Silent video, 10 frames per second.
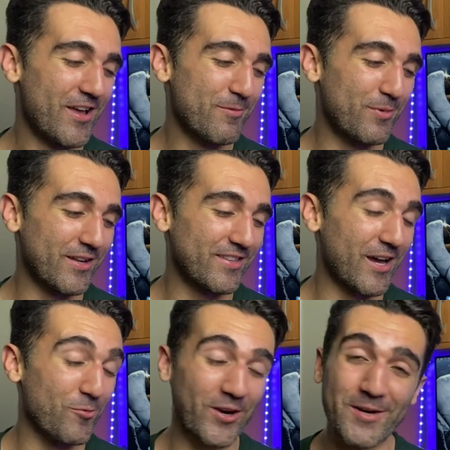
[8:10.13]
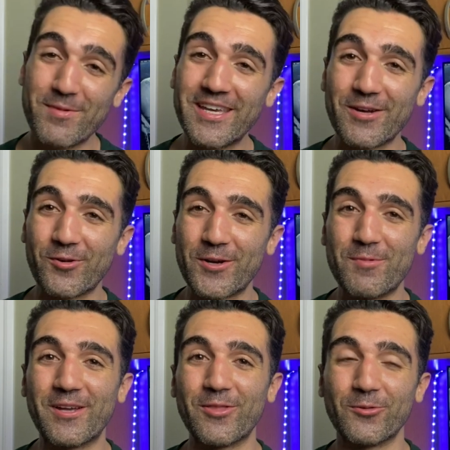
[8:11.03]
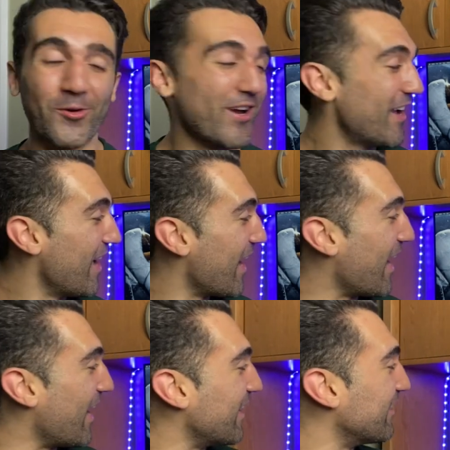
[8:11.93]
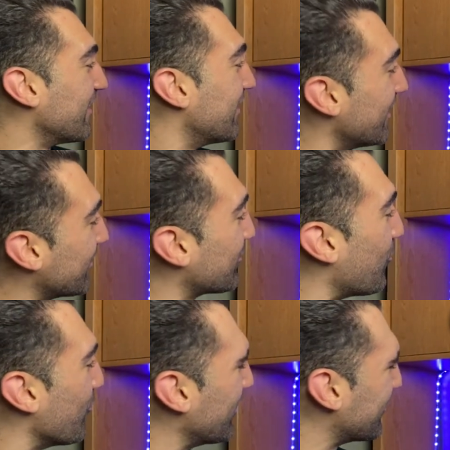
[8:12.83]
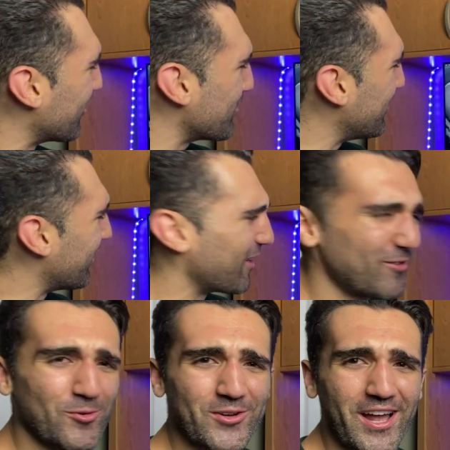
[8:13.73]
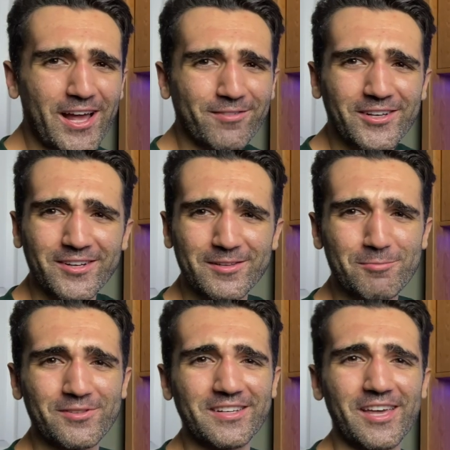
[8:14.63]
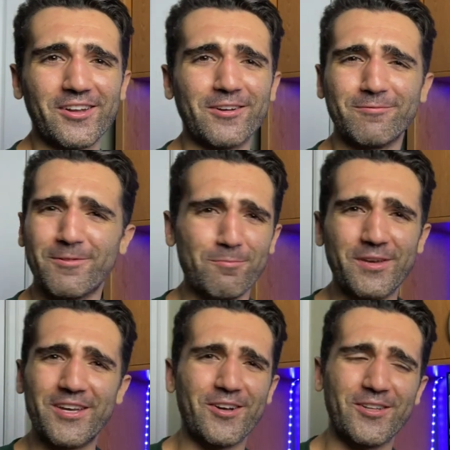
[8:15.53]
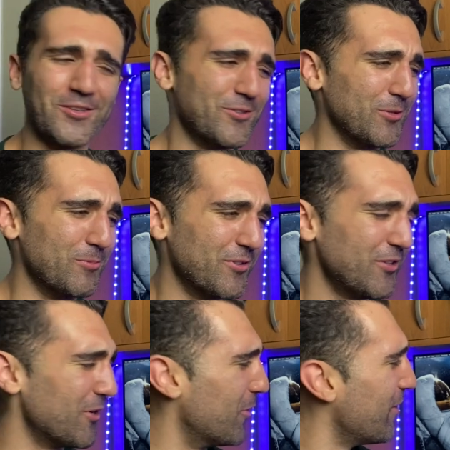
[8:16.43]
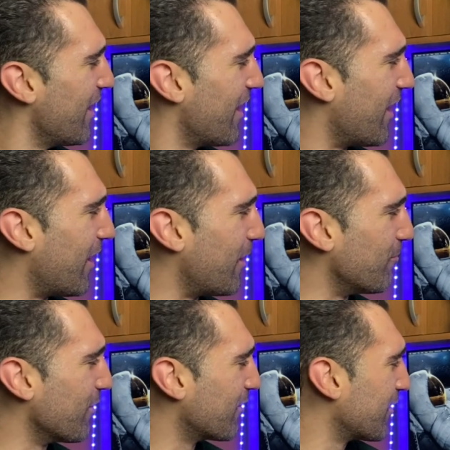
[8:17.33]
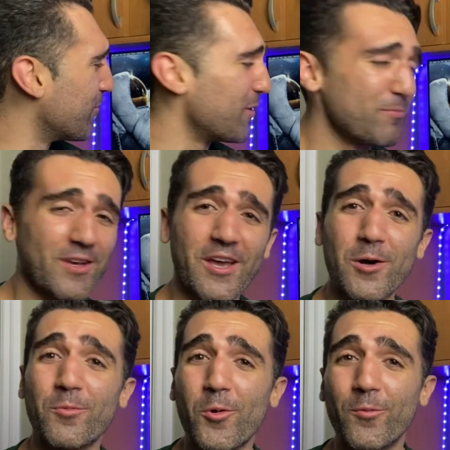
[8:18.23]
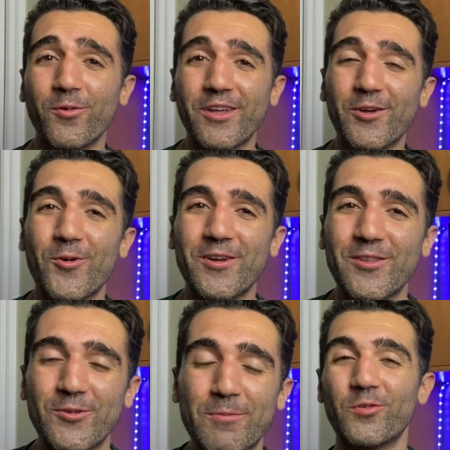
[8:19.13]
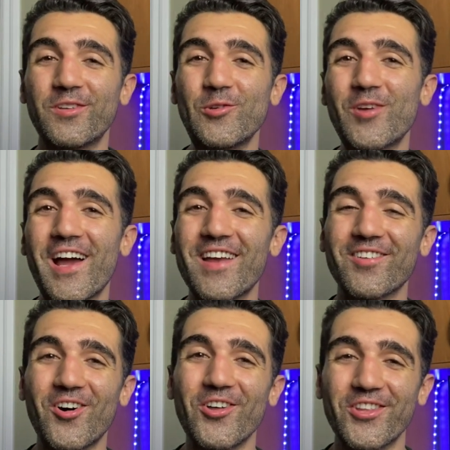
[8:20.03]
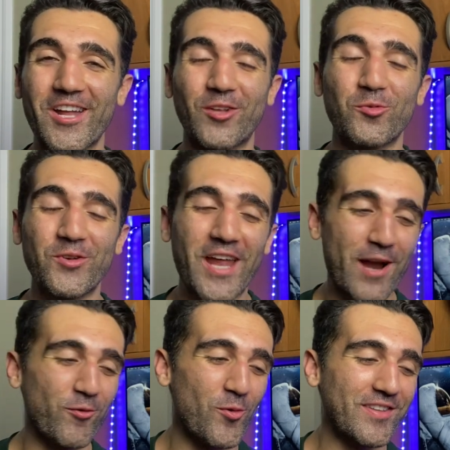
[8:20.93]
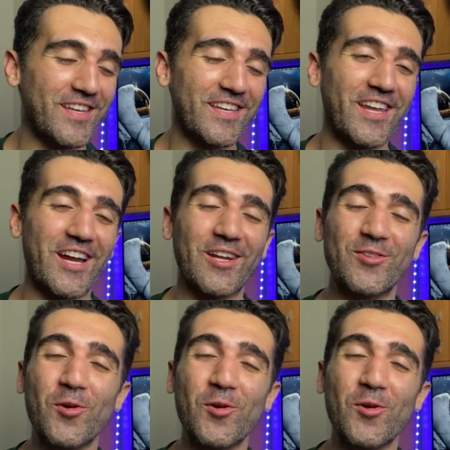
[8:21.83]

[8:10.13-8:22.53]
But uh, we're gonna make it, we're gonna make it through it. And this only took me like two and a half years to put together from being on YouTube. So, you know, um, it's gonna be a big help, hopefully, going into it. We'll see you guys all in the next one. Everyone take care.